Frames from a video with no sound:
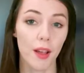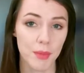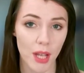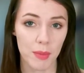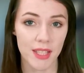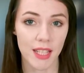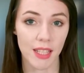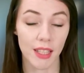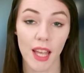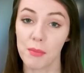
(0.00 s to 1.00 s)
I'm
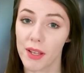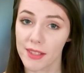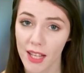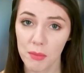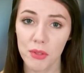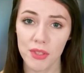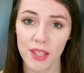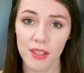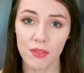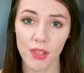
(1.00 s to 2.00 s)
Thomasina, and by the time you see
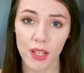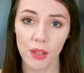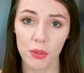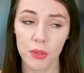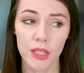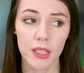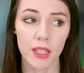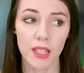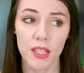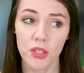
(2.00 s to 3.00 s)
this video,
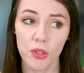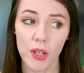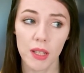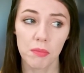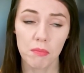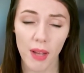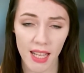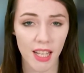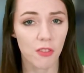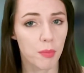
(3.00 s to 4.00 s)
this trick
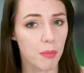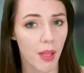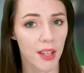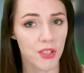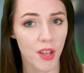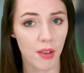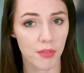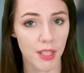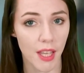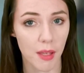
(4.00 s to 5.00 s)
might have been patched out of
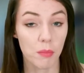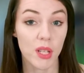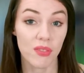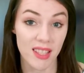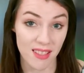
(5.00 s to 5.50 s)
the game, but if it's